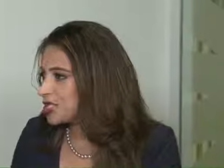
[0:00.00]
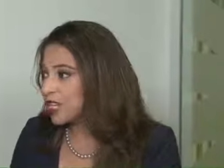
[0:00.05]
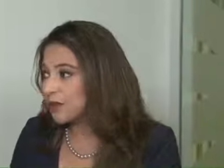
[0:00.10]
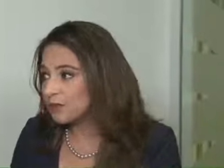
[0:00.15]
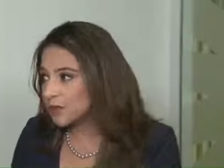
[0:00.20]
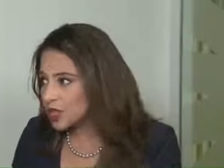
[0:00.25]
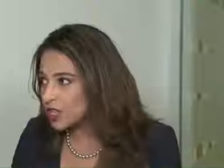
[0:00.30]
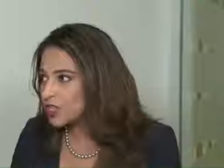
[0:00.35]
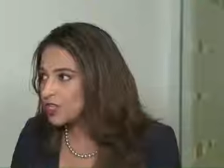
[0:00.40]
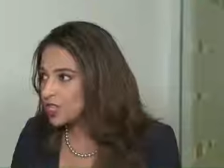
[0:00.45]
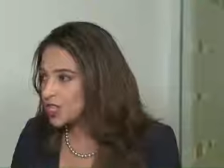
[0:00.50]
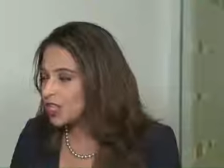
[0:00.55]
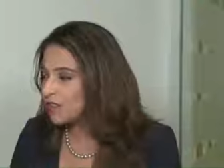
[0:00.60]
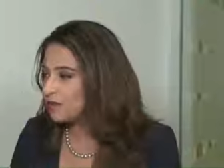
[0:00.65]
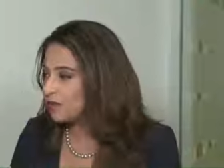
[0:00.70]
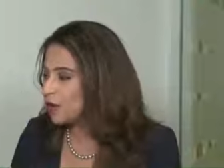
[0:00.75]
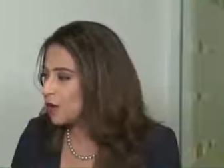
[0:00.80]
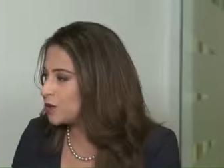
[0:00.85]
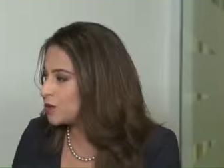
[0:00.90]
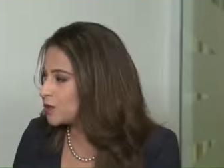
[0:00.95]
They were the
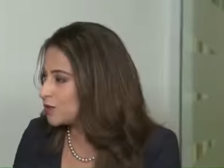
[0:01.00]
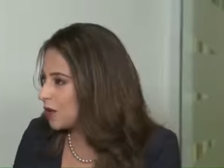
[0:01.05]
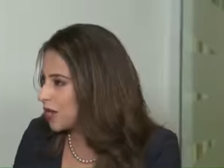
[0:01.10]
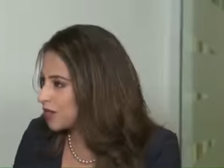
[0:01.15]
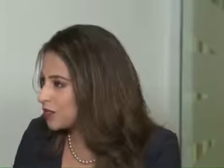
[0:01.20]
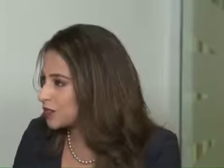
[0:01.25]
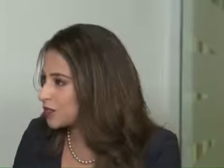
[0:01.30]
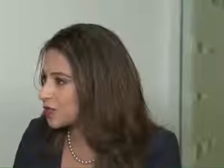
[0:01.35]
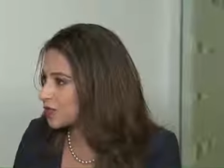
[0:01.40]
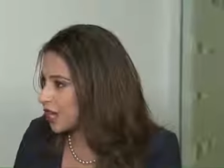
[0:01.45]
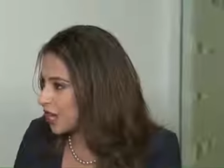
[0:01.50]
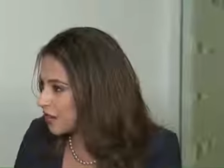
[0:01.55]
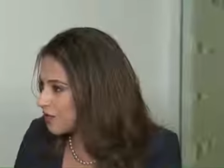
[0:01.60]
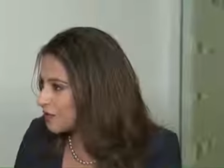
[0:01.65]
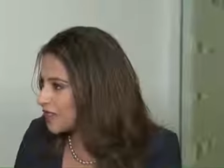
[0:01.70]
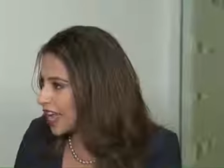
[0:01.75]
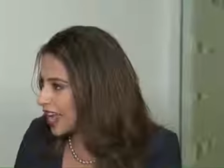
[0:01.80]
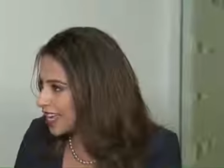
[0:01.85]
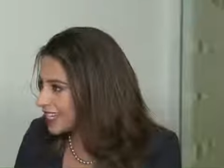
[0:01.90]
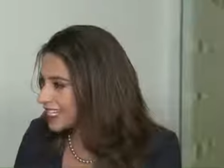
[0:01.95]
chief co-sponsors of
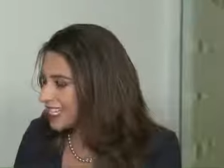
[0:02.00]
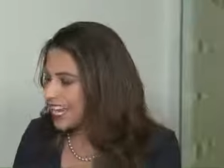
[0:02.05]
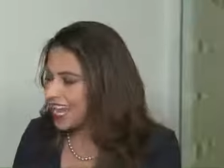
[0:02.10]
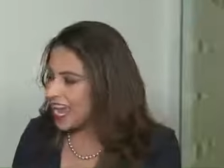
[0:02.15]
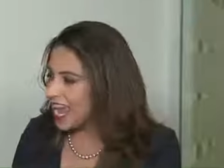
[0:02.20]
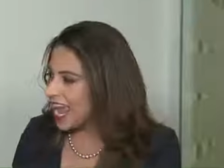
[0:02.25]
that.